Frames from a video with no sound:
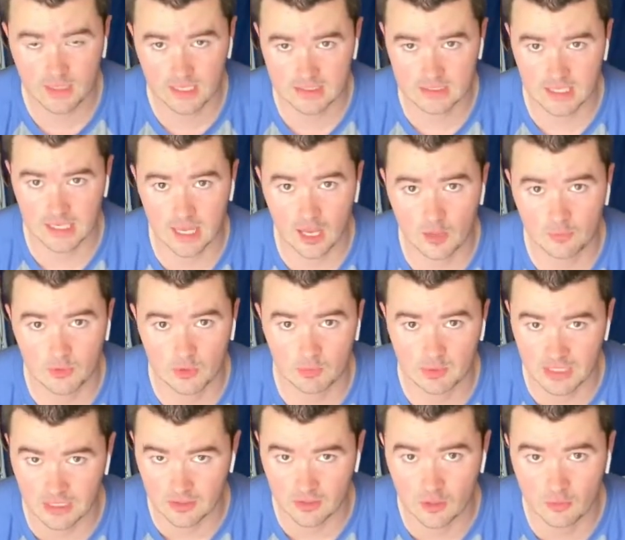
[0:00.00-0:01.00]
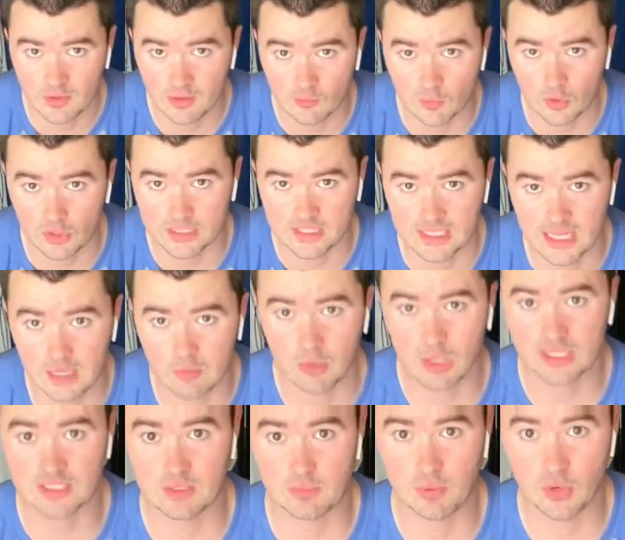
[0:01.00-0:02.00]
That's going to help you be a little bit more
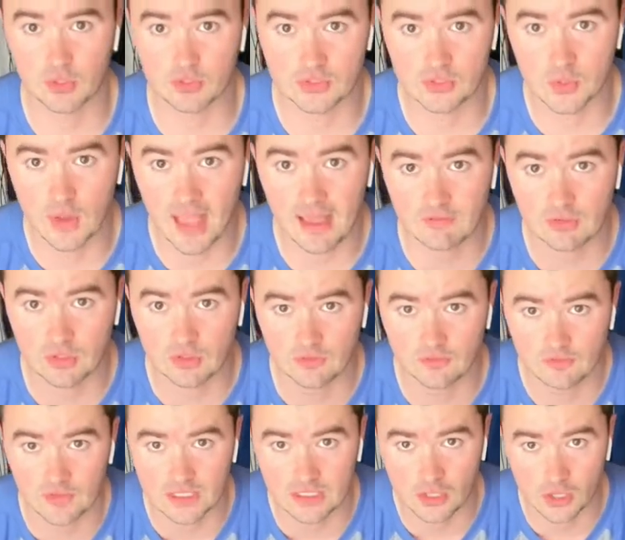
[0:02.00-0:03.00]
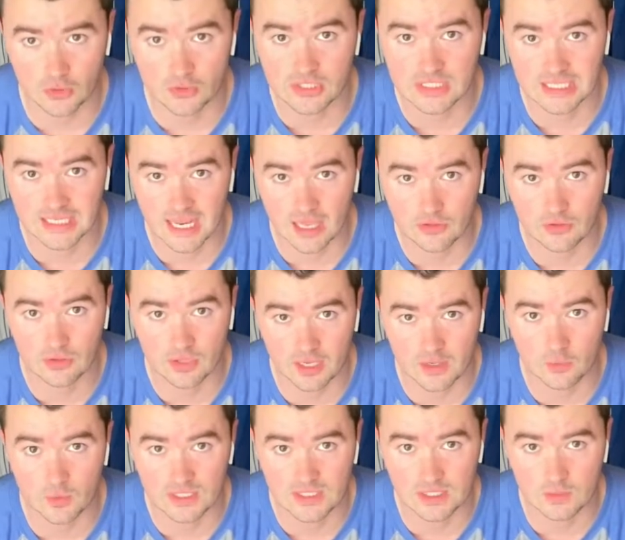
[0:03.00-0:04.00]
stable as opposed to having your feet close together
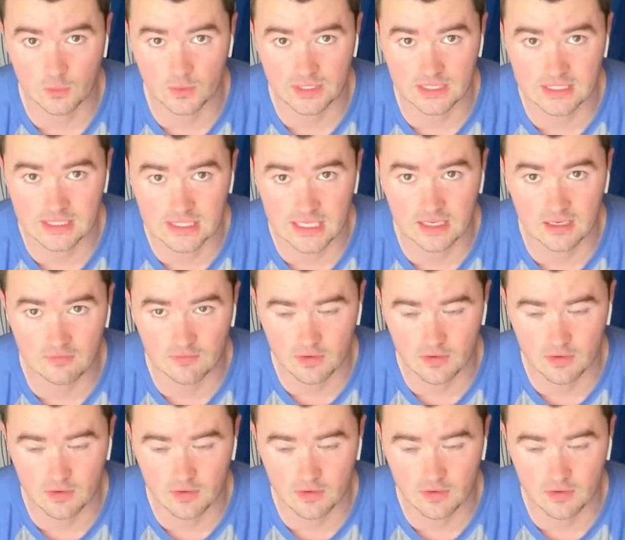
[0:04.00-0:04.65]
like we did with the seated